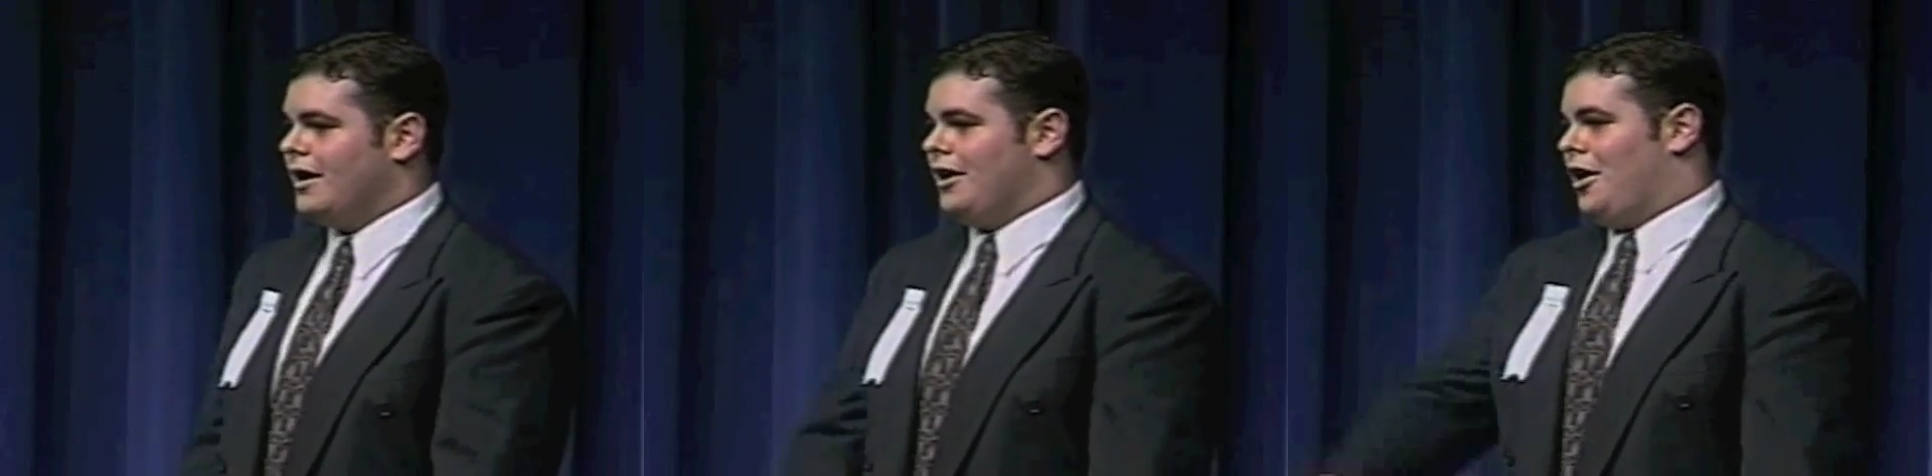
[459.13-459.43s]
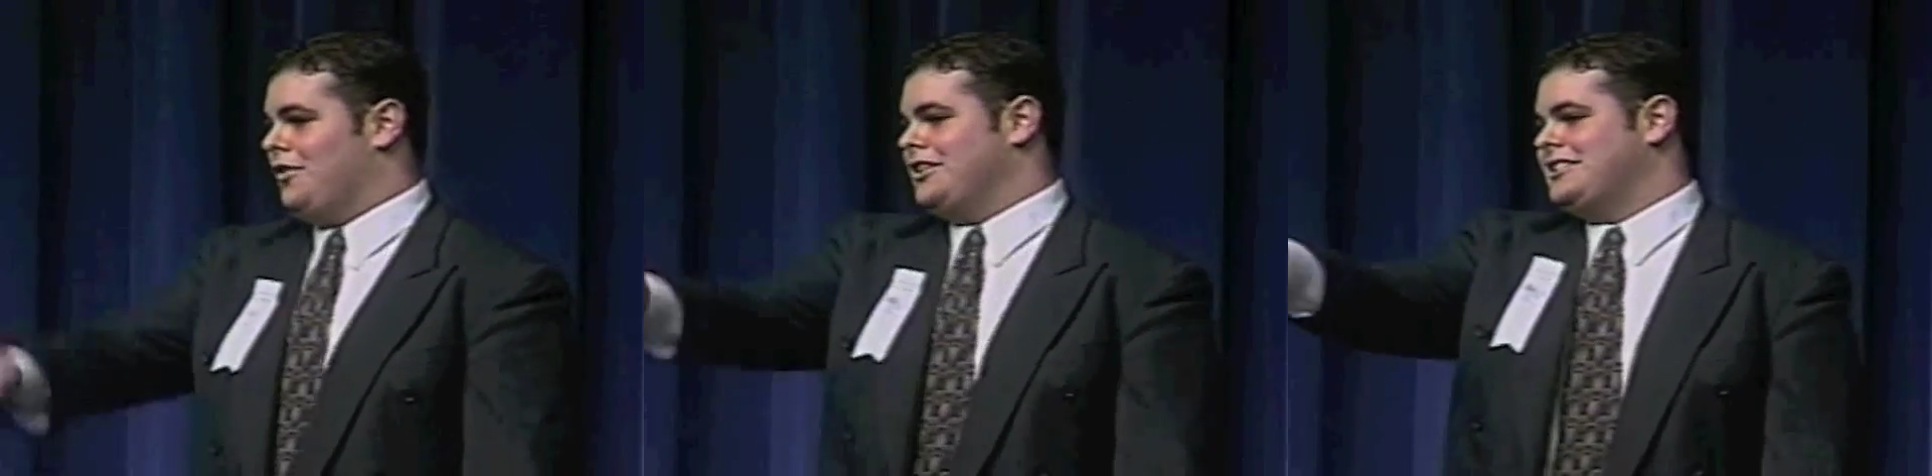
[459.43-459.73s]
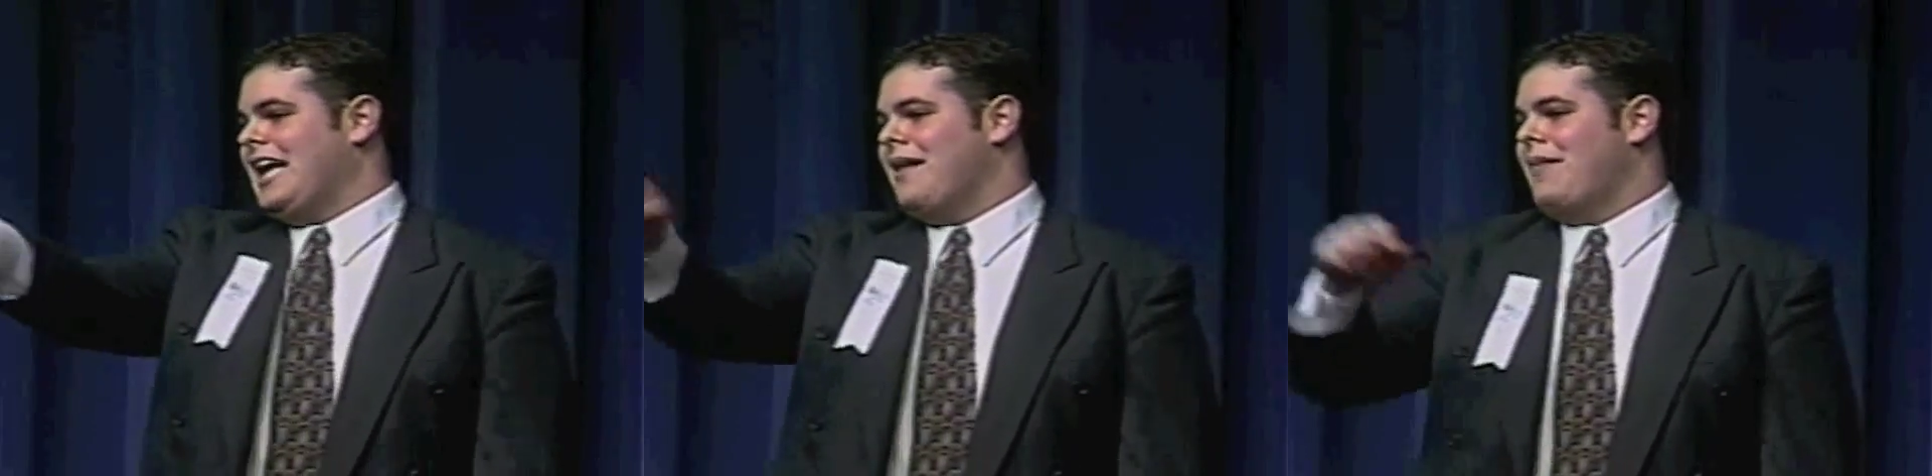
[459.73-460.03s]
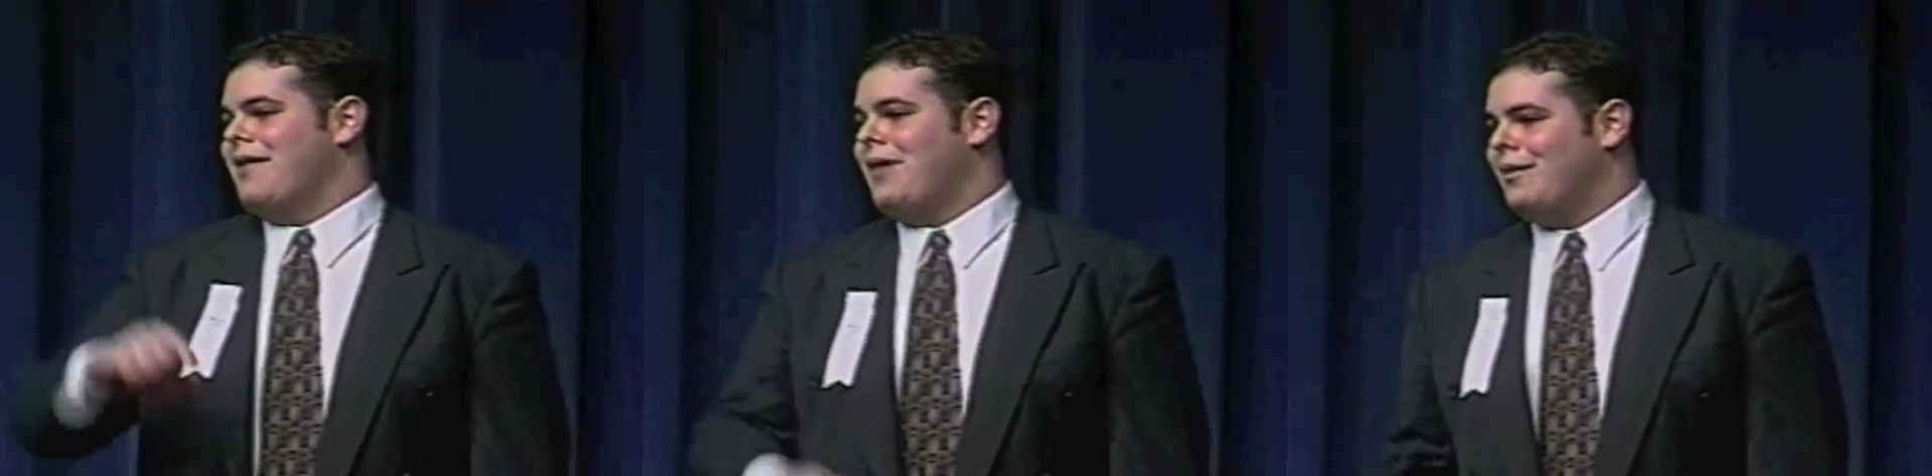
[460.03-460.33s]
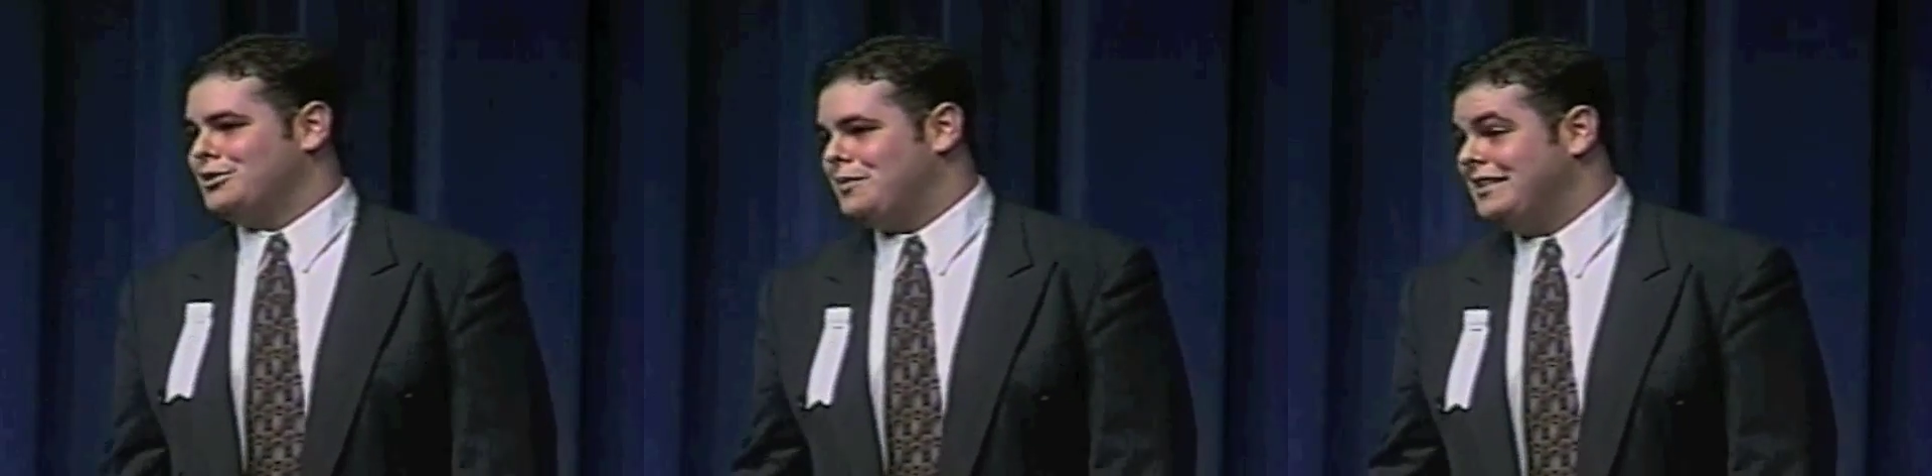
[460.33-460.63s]
and all this time my
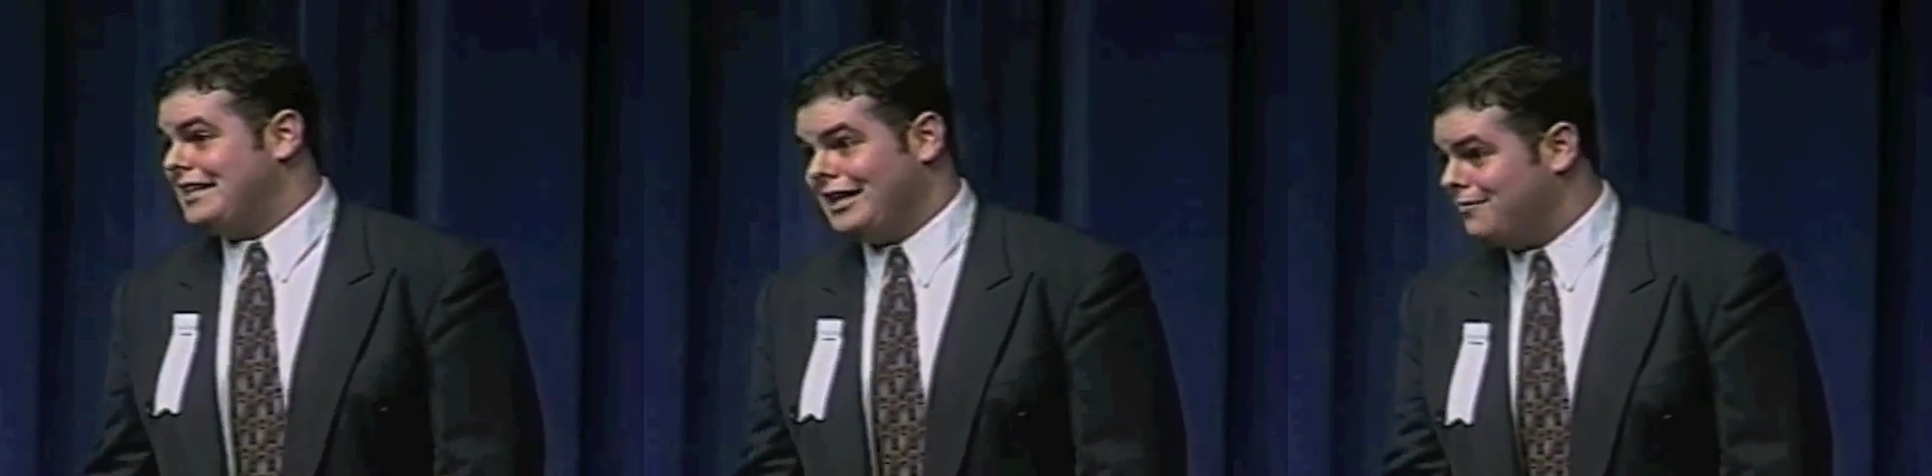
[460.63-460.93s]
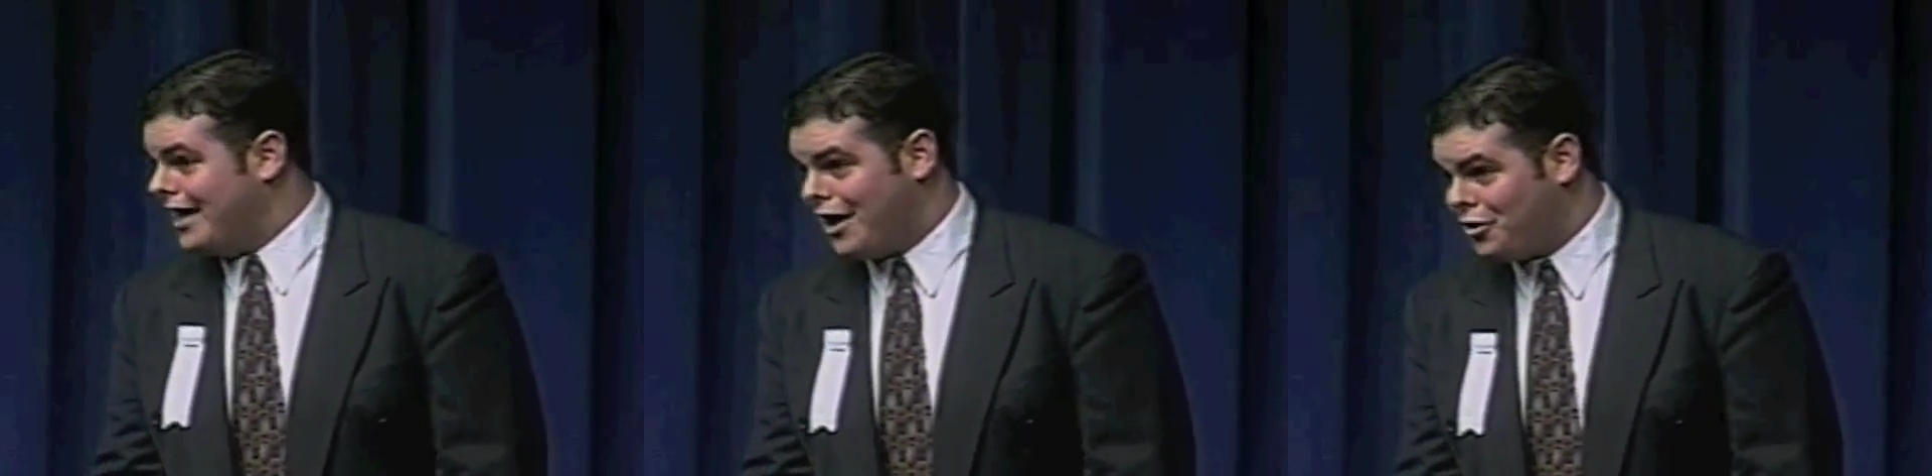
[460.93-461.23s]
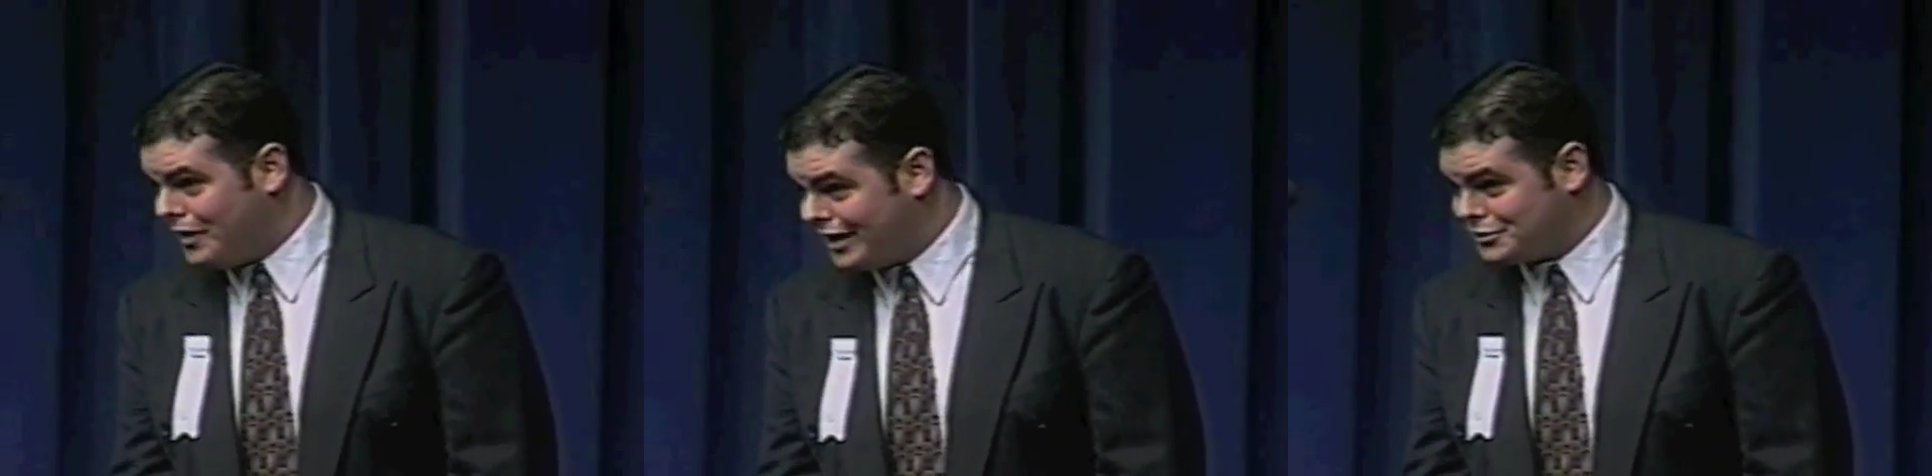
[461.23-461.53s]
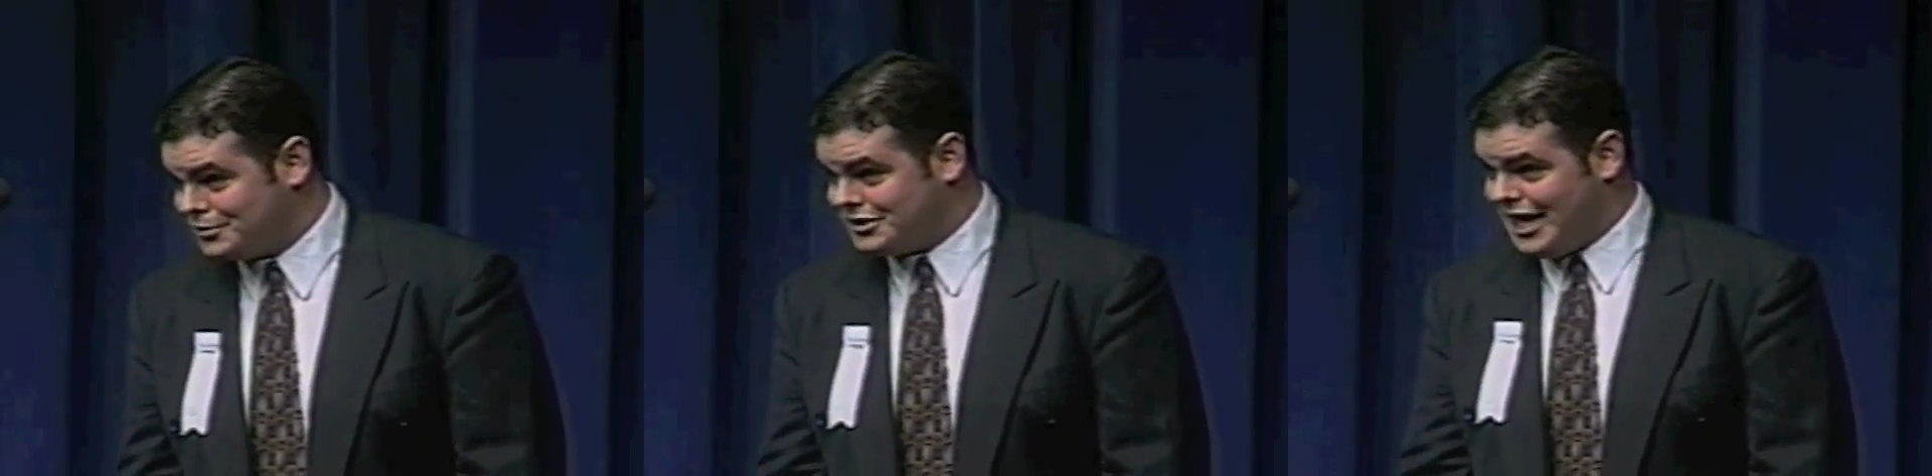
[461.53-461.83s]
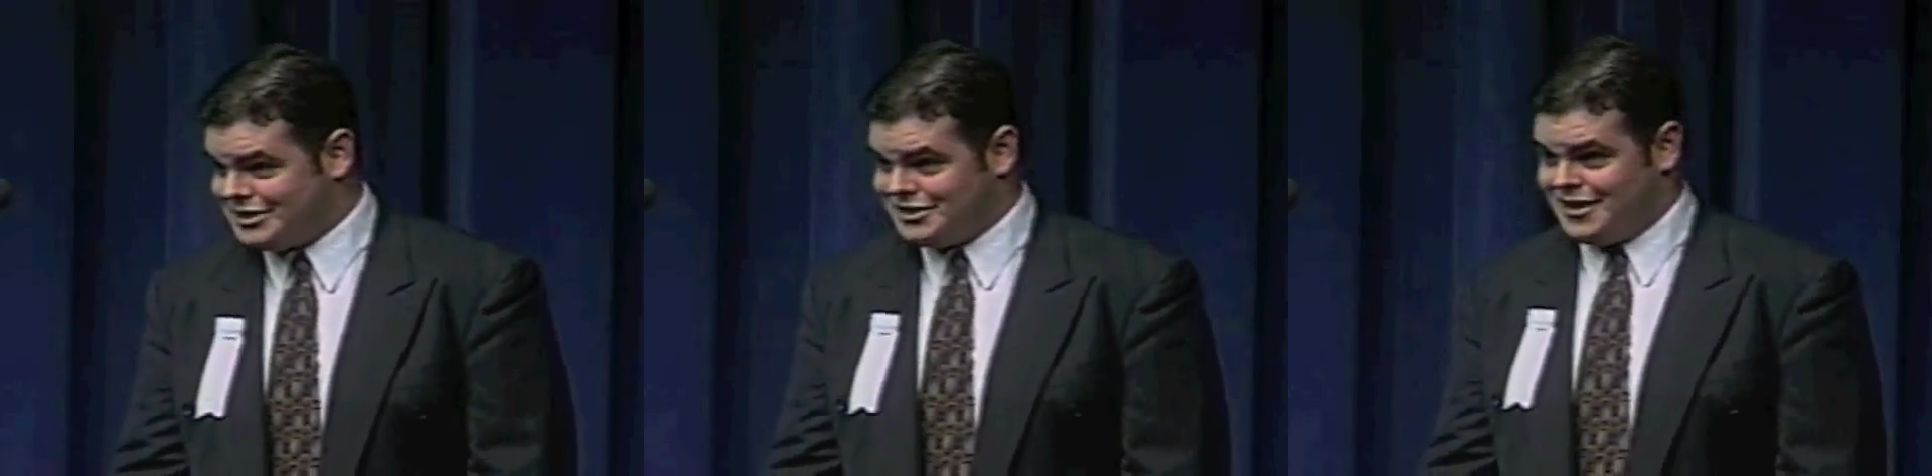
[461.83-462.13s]
mom's been telling me I don't
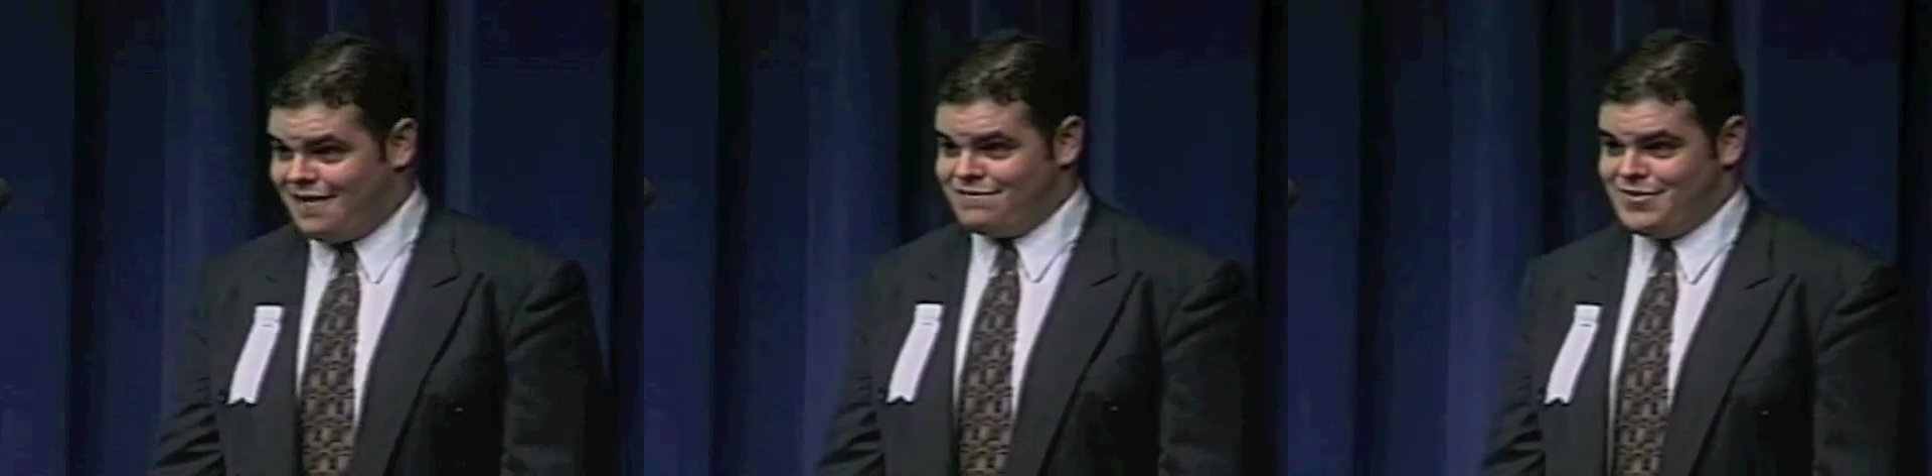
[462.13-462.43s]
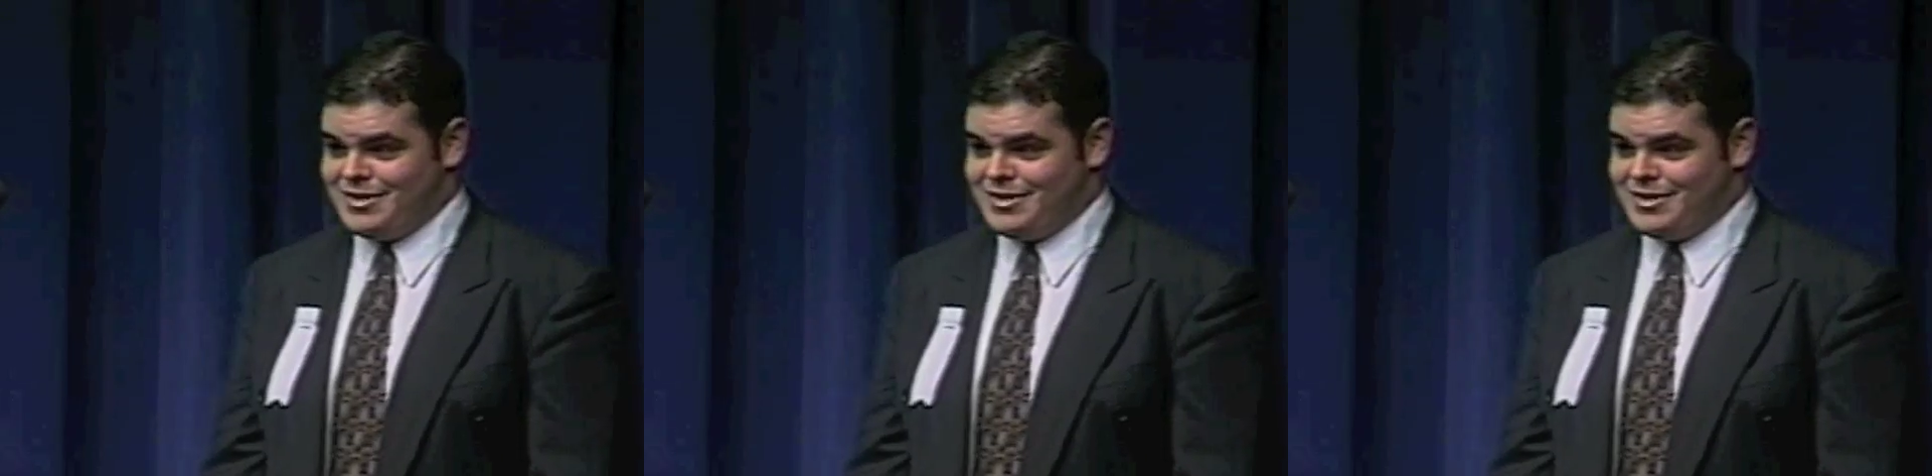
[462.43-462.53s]
exercise enough.